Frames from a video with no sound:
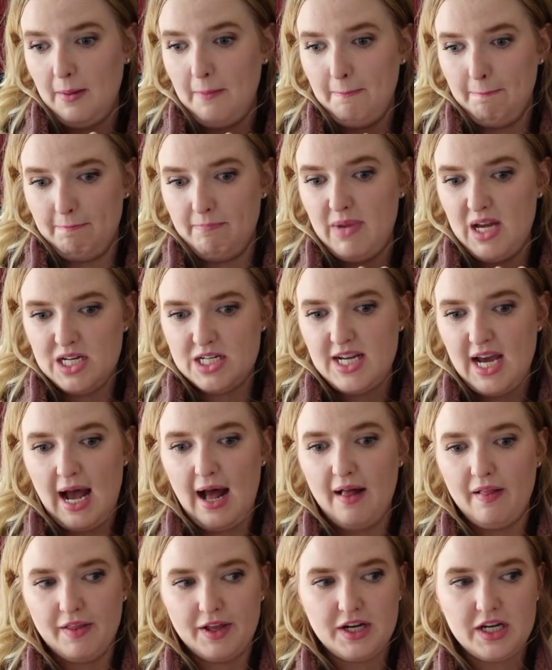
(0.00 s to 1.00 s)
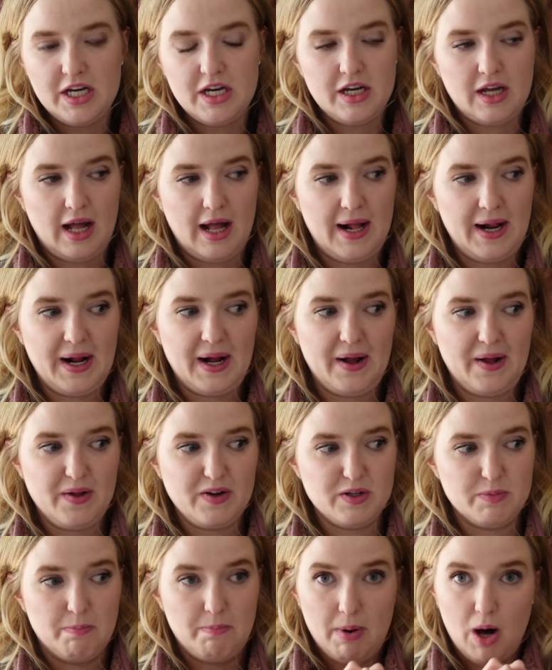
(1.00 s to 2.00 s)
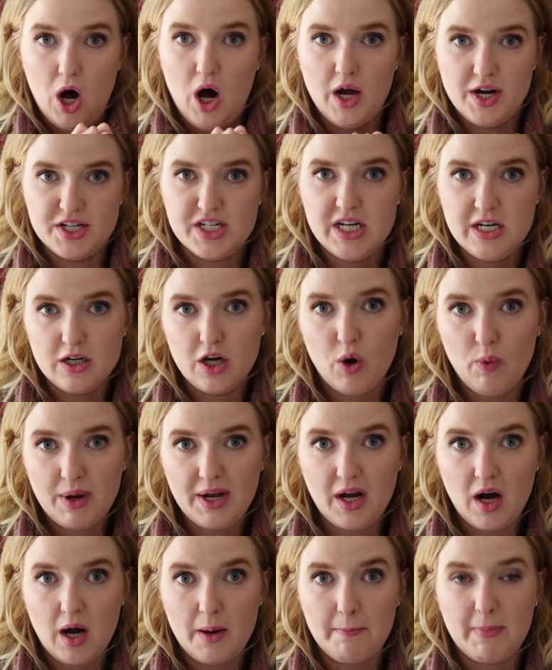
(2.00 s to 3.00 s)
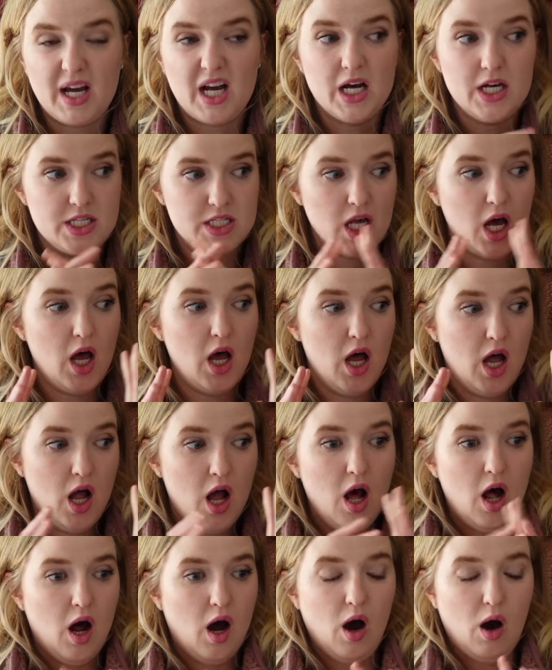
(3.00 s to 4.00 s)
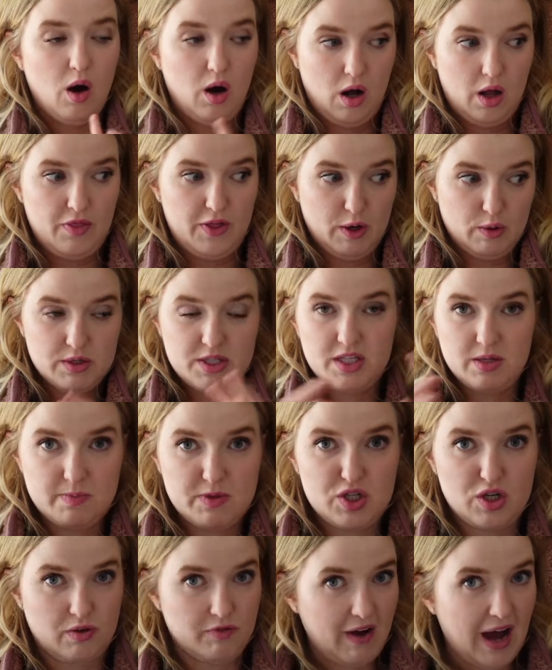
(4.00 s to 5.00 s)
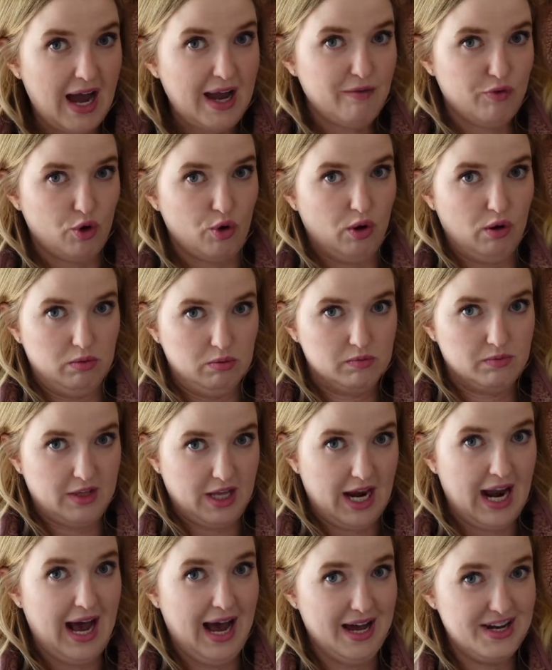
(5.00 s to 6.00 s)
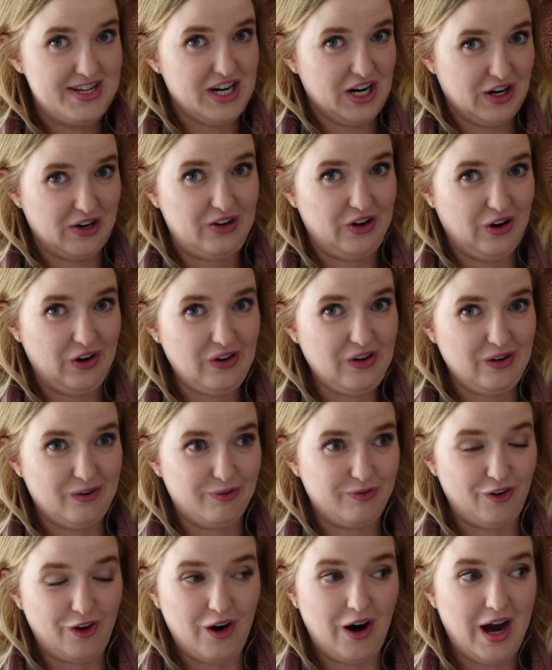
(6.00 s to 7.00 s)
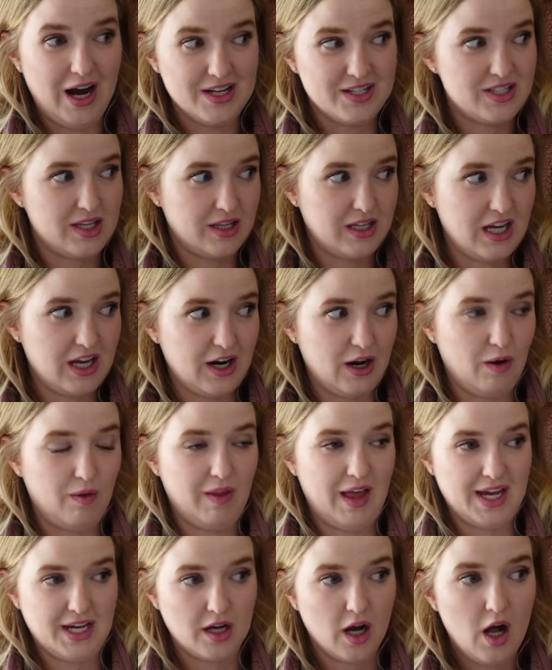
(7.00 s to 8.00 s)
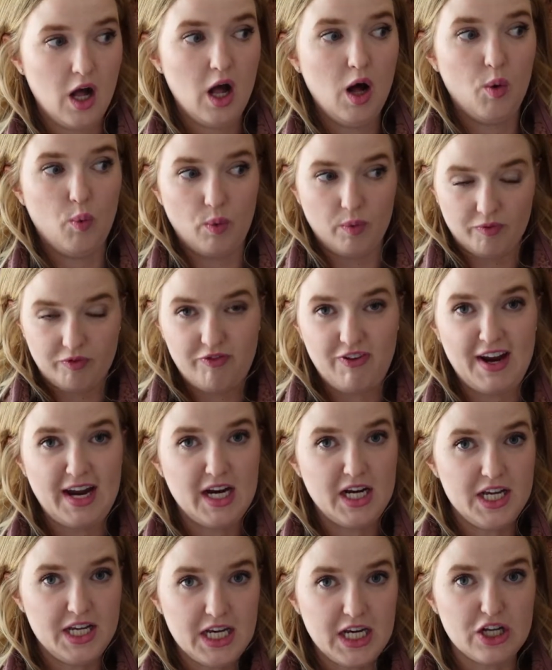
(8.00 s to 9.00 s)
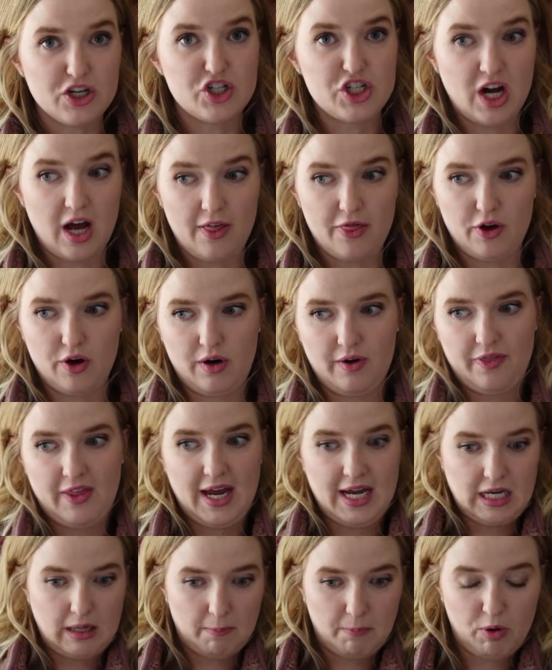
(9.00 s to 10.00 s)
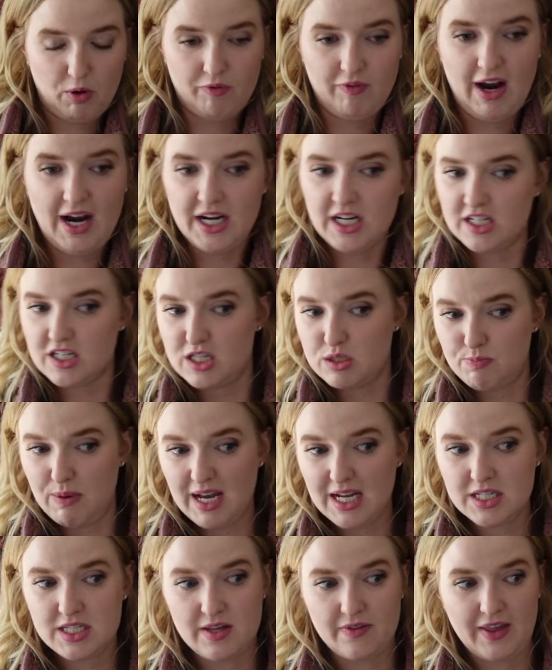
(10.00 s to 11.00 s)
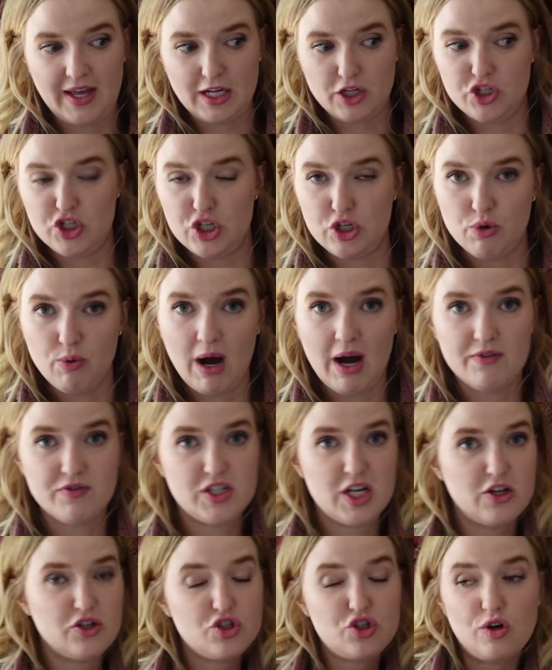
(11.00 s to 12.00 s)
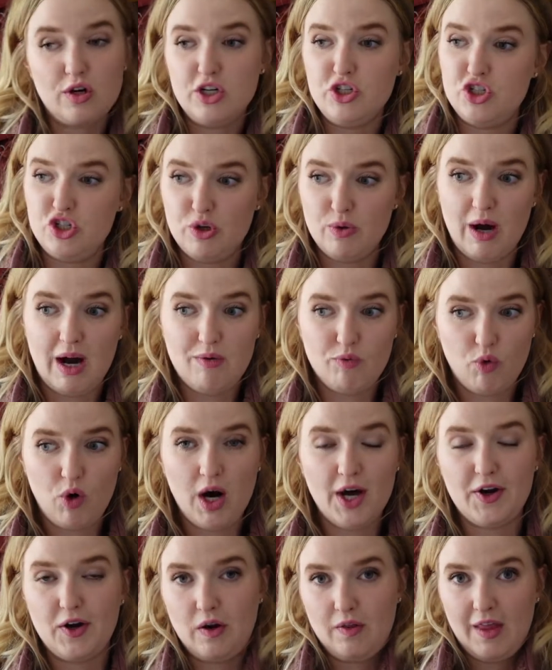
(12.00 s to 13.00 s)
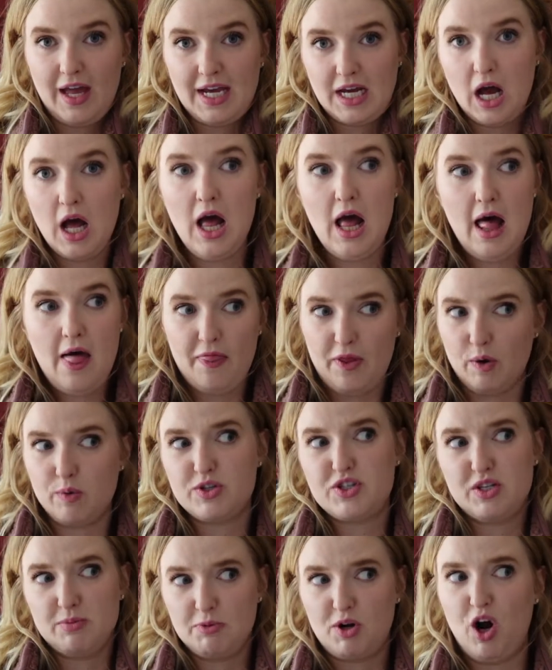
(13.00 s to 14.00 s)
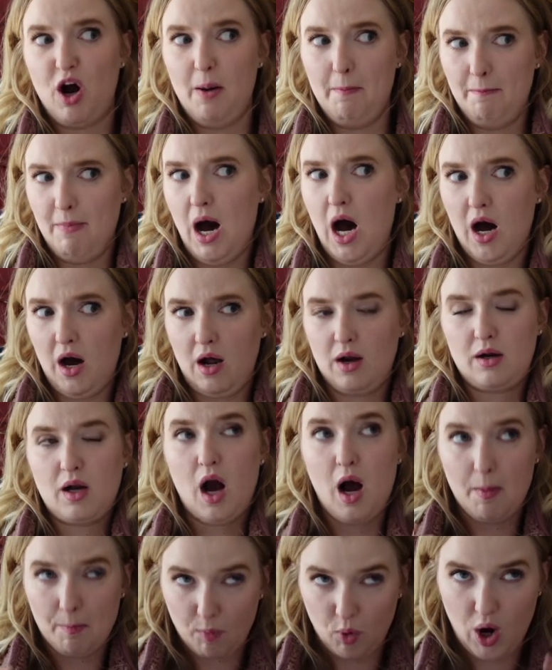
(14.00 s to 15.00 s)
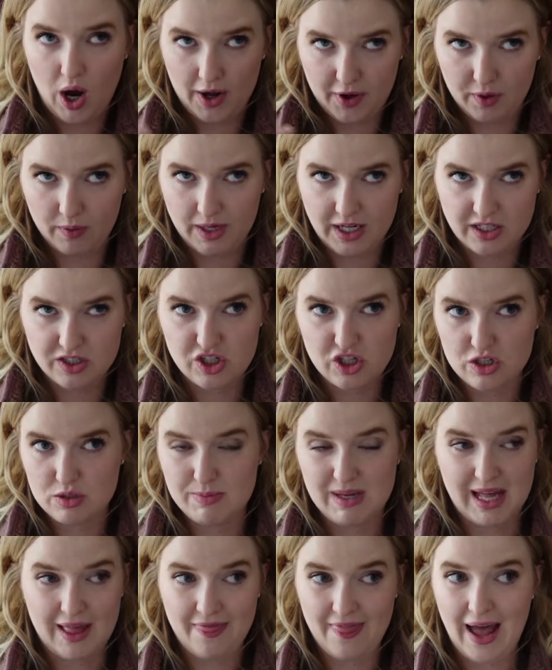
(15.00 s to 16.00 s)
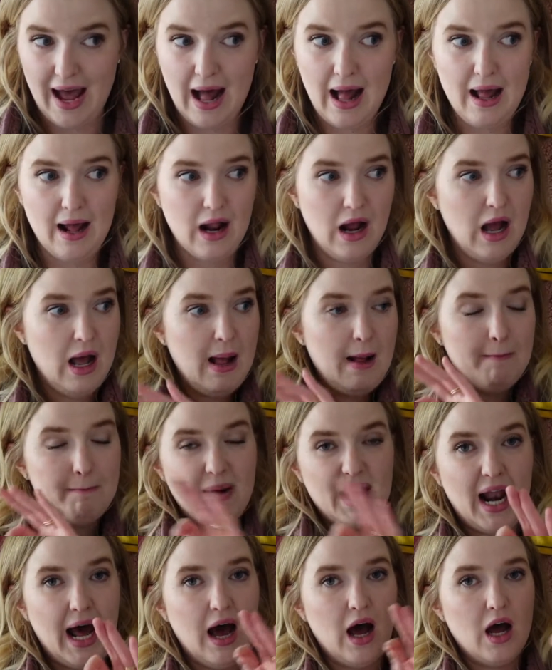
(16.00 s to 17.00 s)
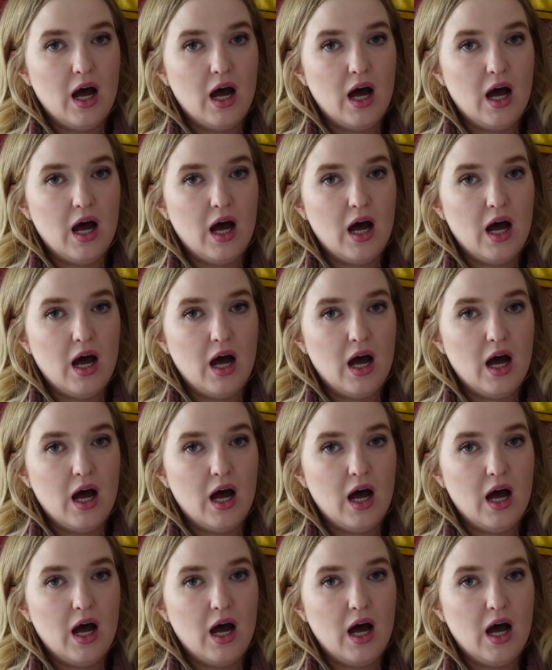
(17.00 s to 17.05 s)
mentality and bonding going on, because there was survival that had to occur for us, you know, like fanning each other and like providing space and like, do you have sunscreen? Do you have water? Like, there was some camaraderie, excuse me, in that, but